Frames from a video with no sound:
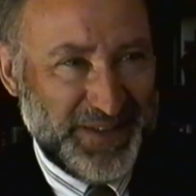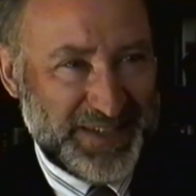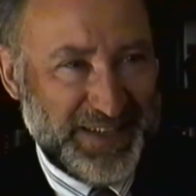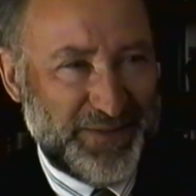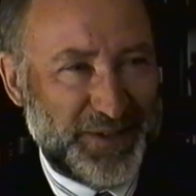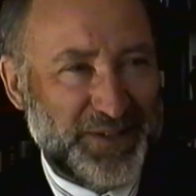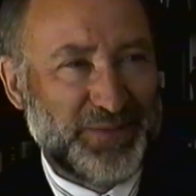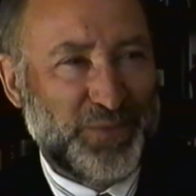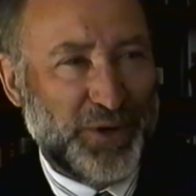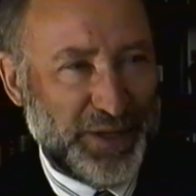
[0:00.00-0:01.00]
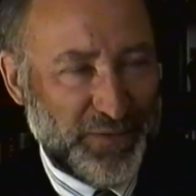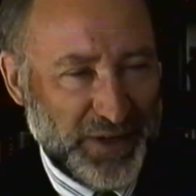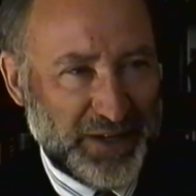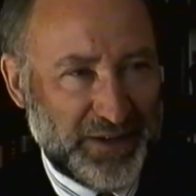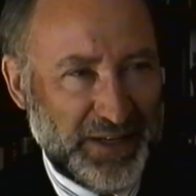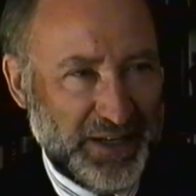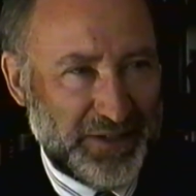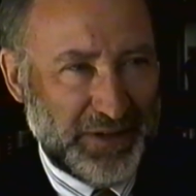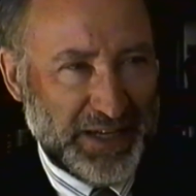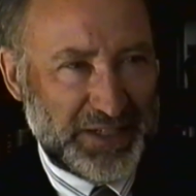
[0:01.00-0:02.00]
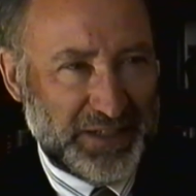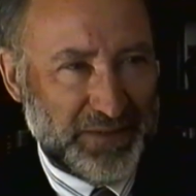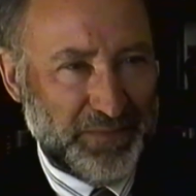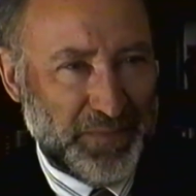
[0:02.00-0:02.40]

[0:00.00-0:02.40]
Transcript: He's never pointed the finger in any direction.